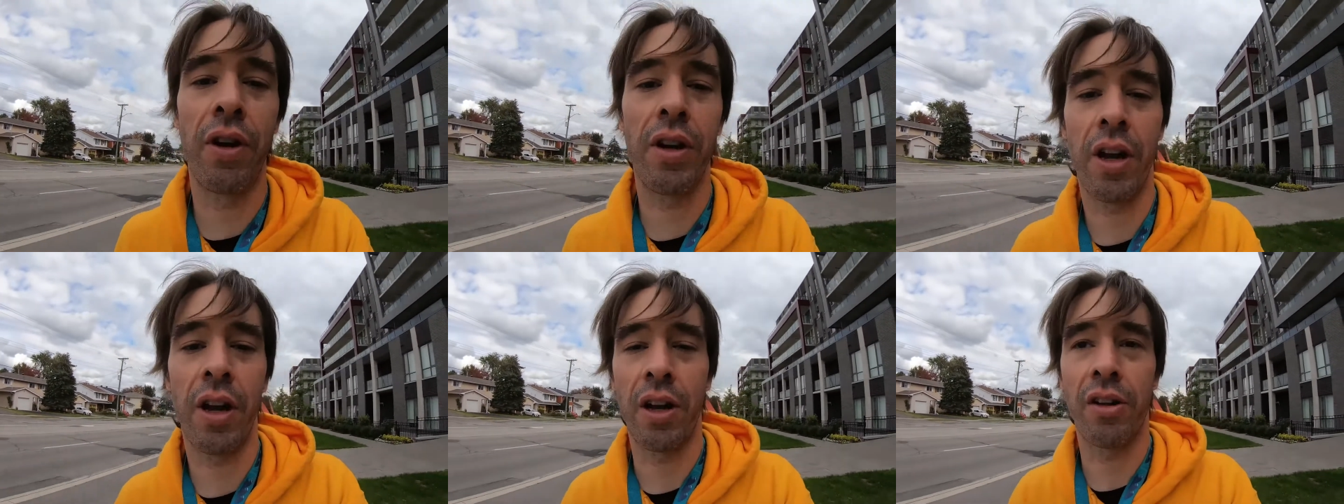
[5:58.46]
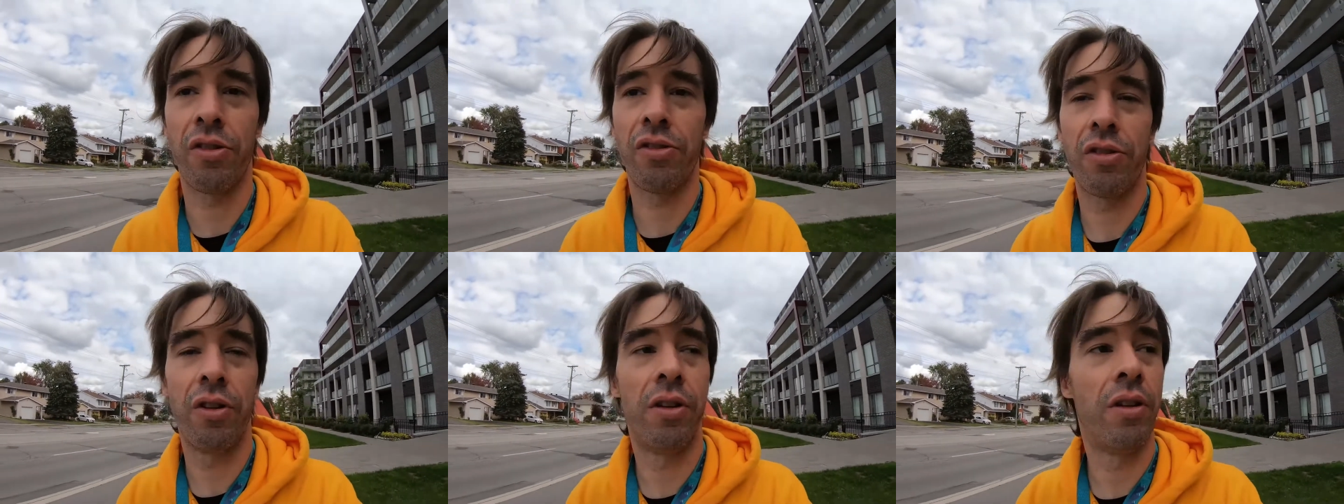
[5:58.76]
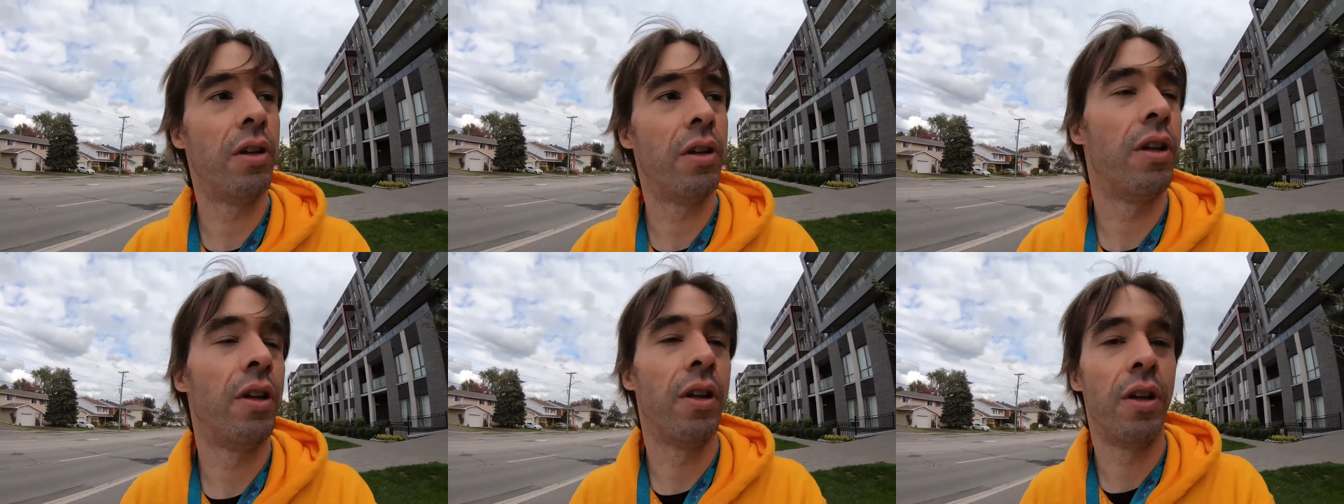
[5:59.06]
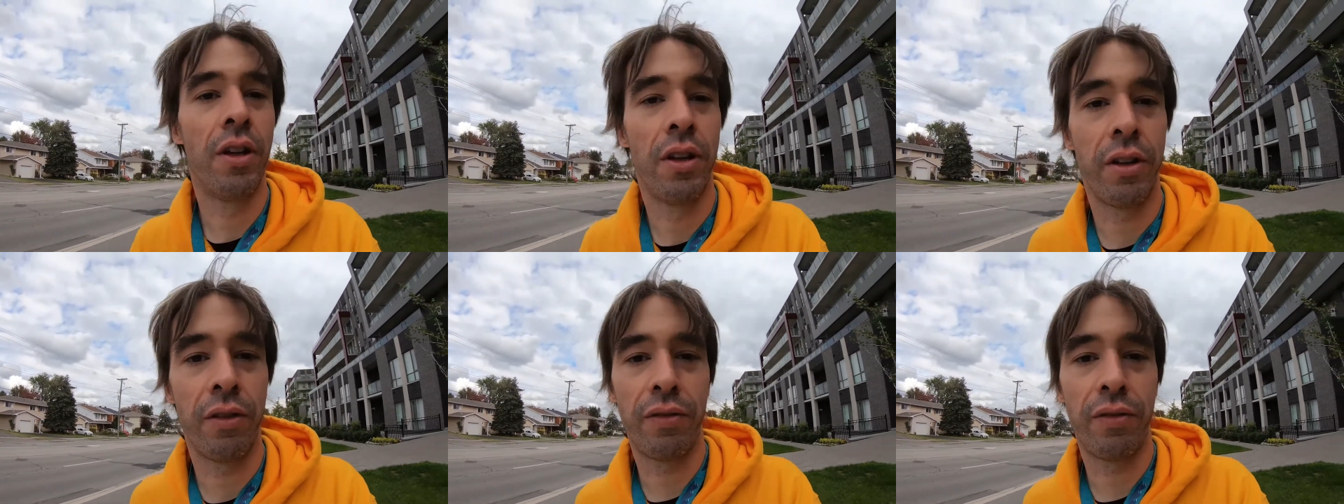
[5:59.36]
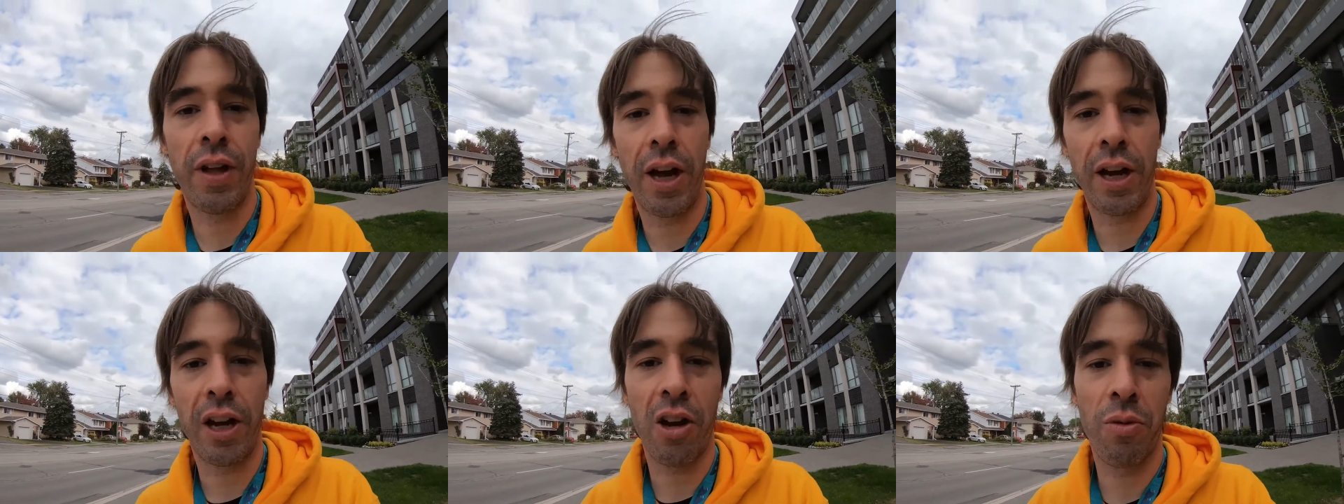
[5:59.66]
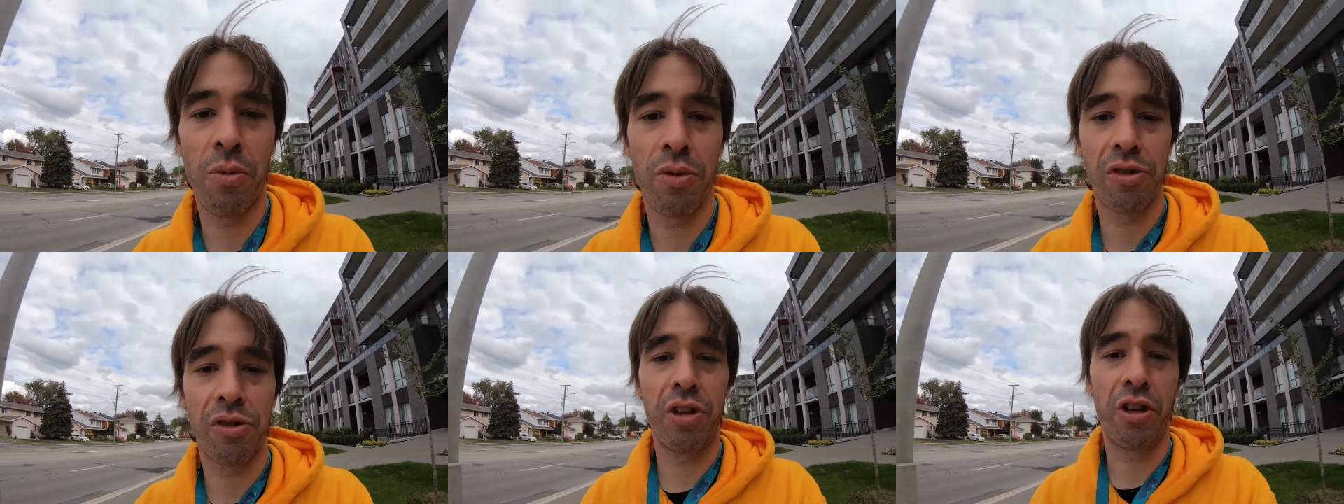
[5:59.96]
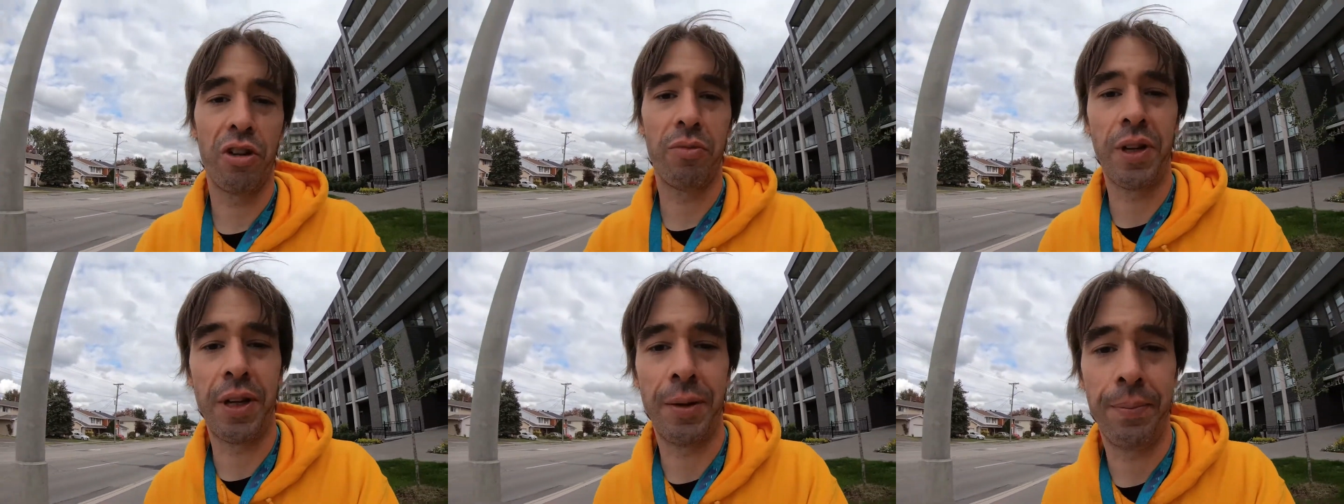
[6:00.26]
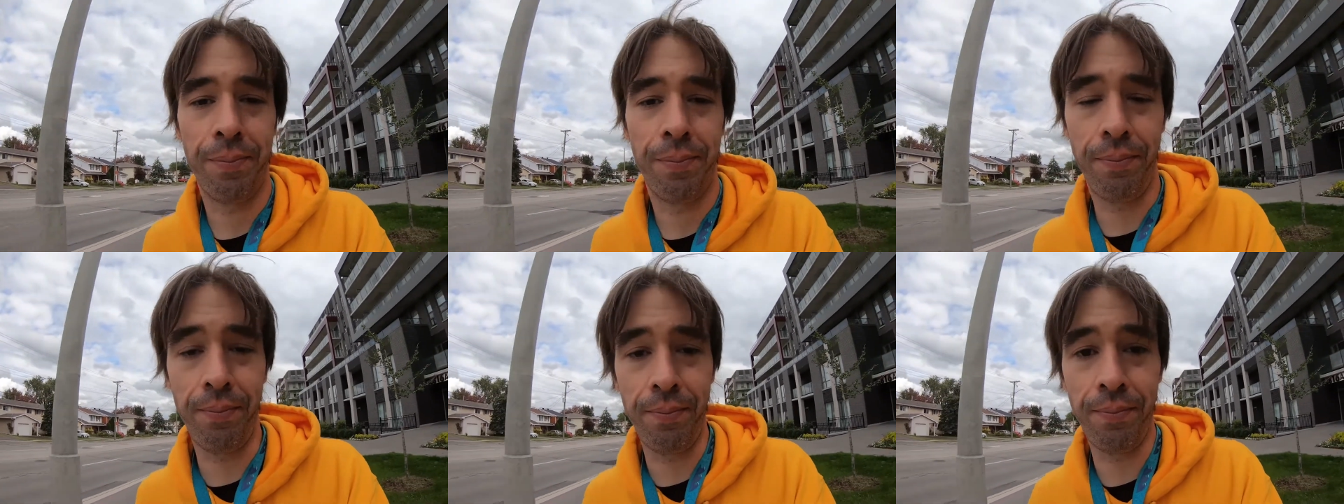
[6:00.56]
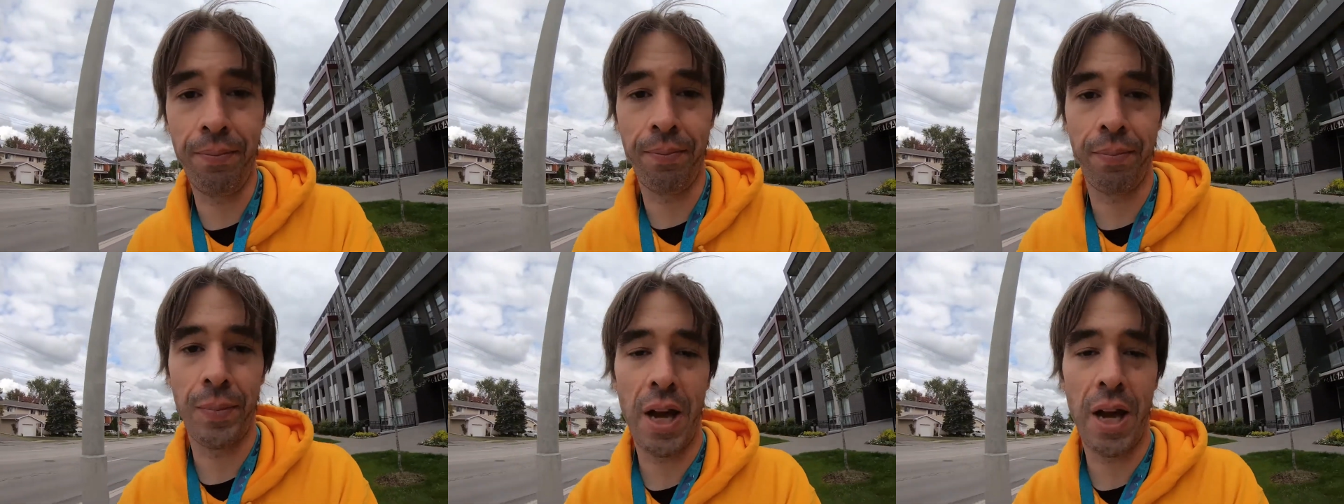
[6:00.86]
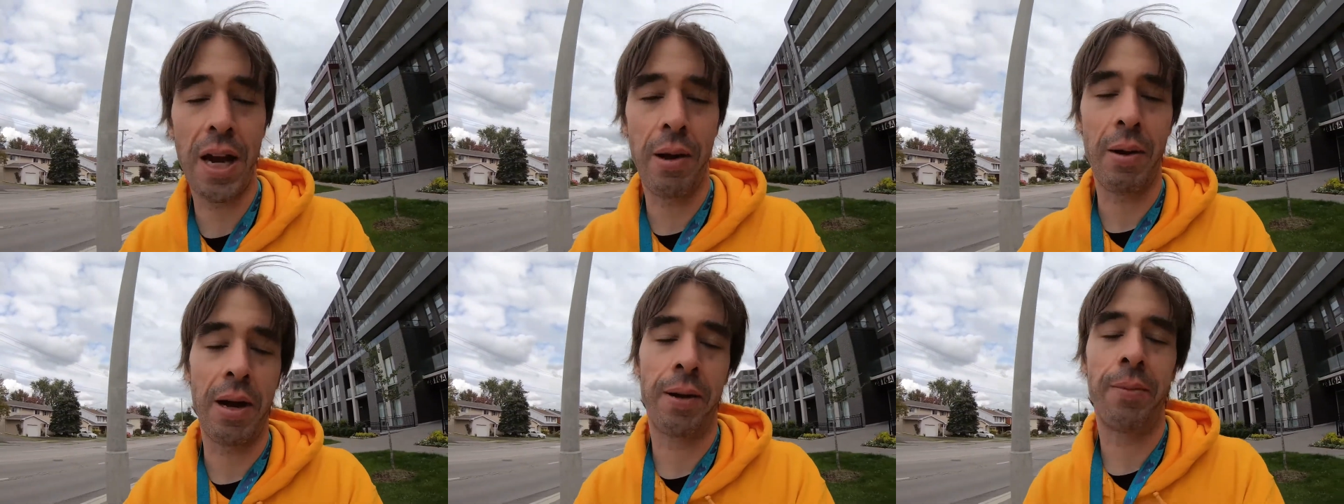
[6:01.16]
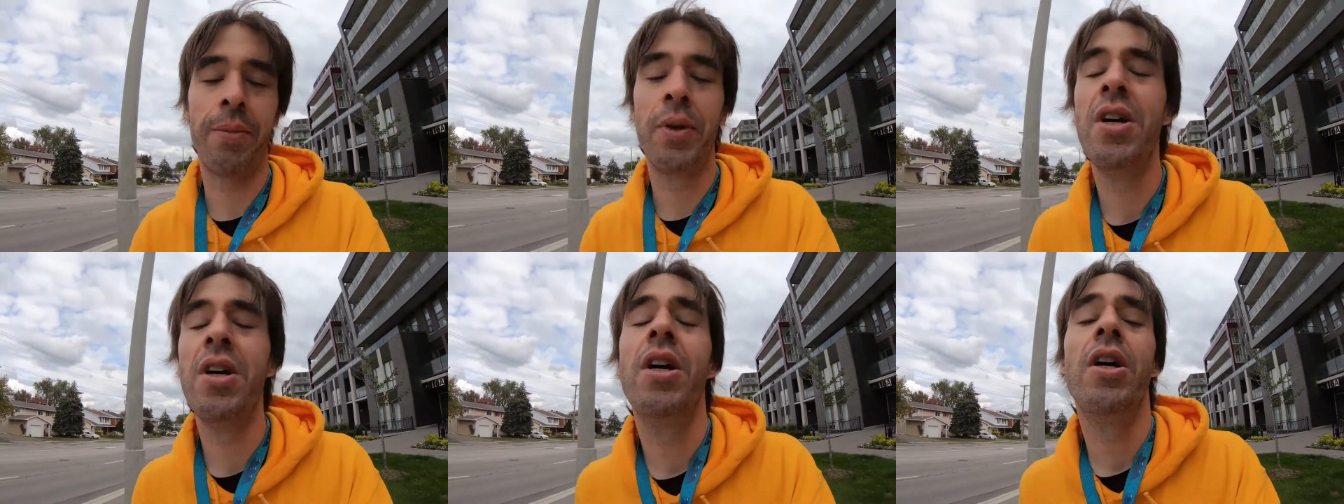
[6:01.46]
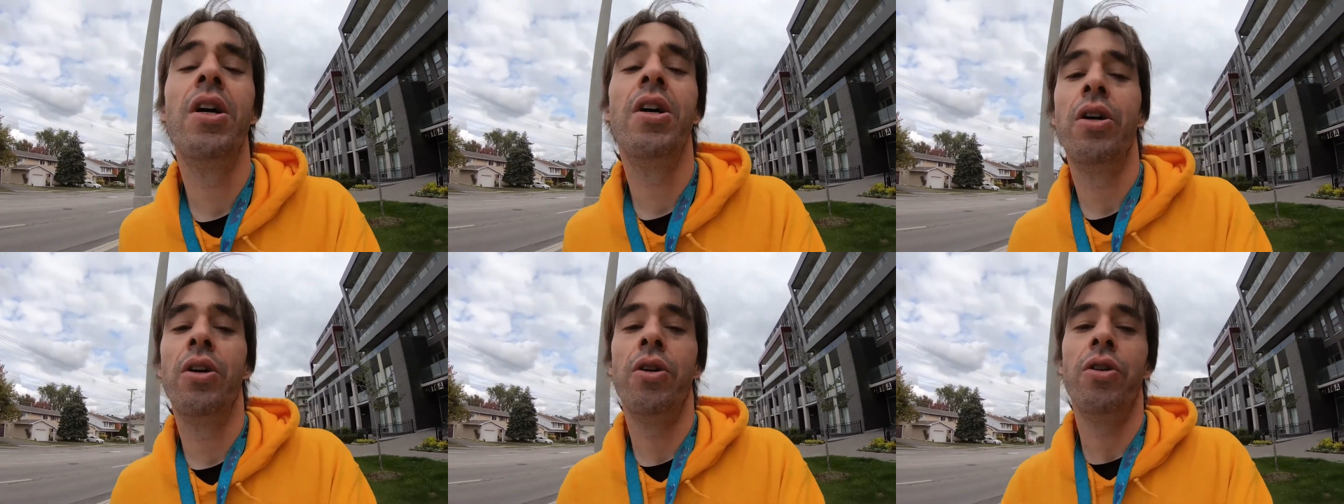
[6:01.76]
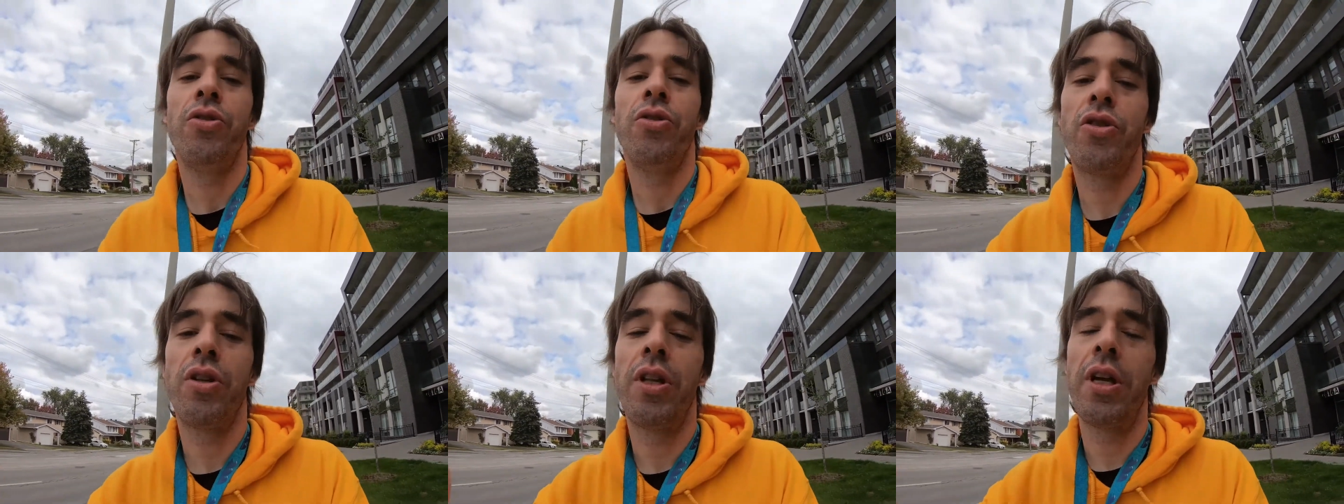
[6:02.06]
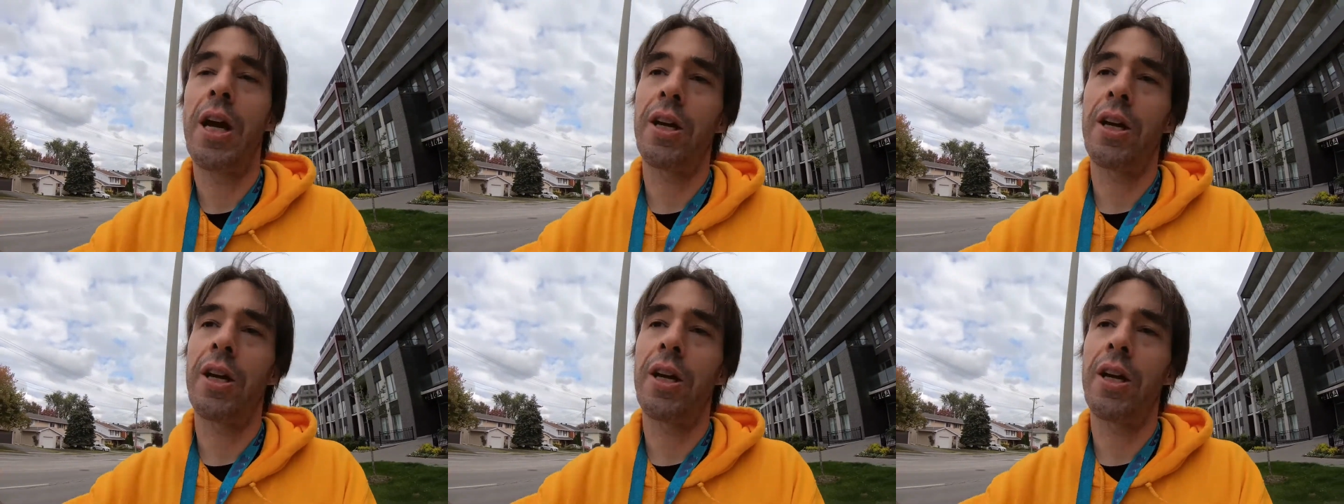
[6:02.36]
nice? The flag almost killed me. Anyway, so the